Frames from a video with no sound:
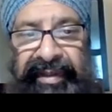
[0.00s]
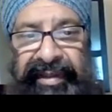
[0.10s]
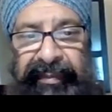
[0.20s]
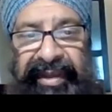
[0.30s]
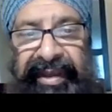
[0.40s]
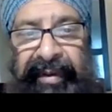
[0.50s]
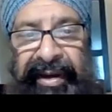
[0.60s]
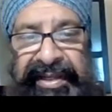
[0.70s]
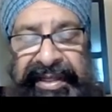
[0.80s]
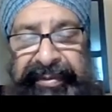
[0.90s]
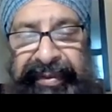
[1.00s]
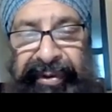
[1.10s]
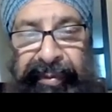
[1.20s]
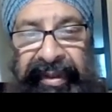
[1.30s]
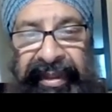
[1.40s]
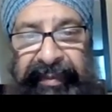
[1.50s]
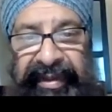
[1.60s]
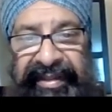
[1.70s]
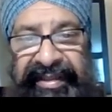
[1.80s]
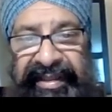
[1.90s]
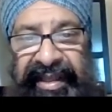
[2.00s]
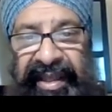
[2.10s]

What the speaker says: The BMI is within normal limits,